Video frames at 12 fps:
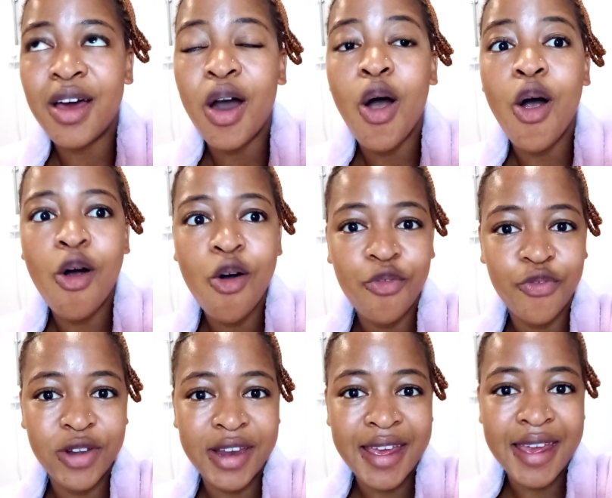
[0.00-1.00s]

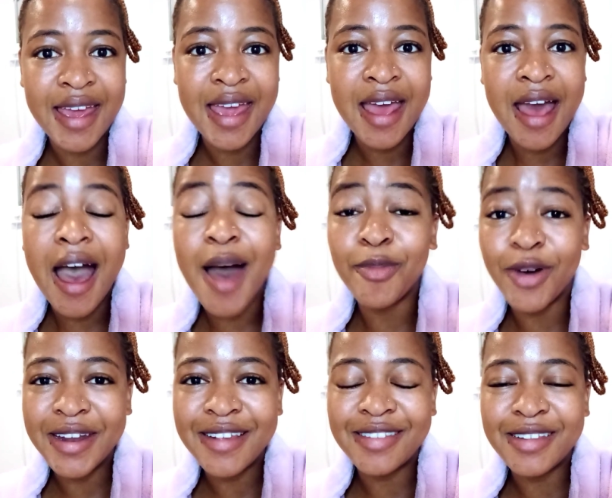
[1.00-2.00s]
hopefully I'm
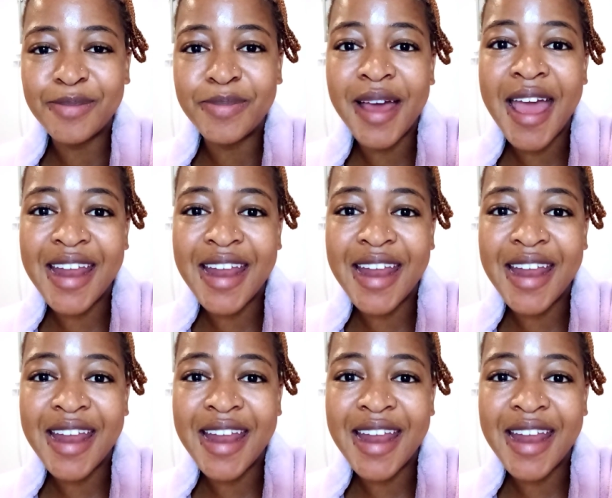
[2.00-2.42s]
gonna sleep at